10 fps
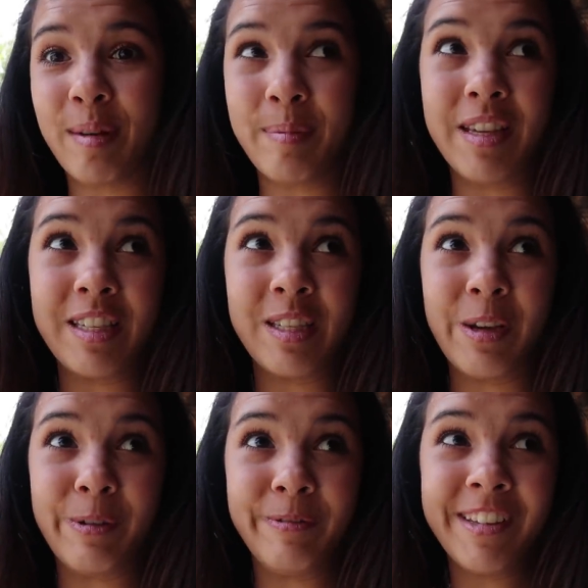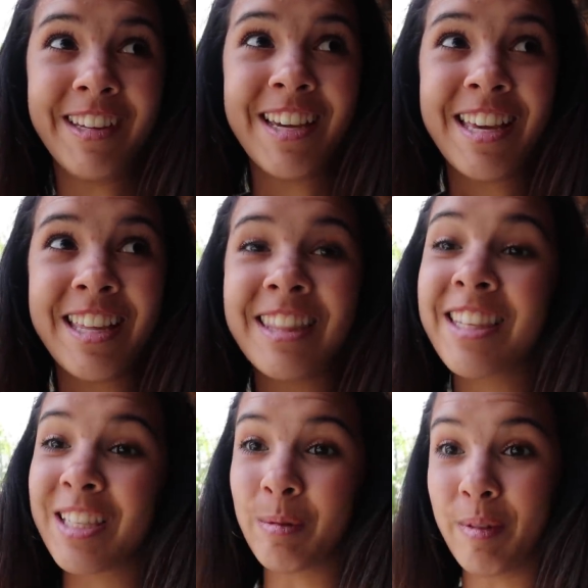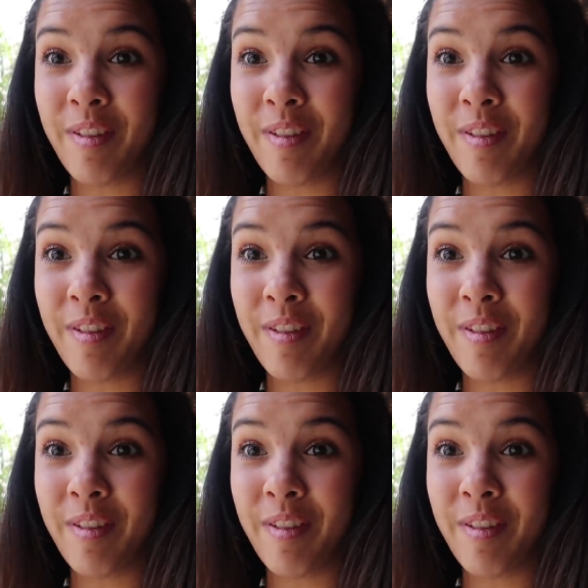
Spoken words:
from this. So this will be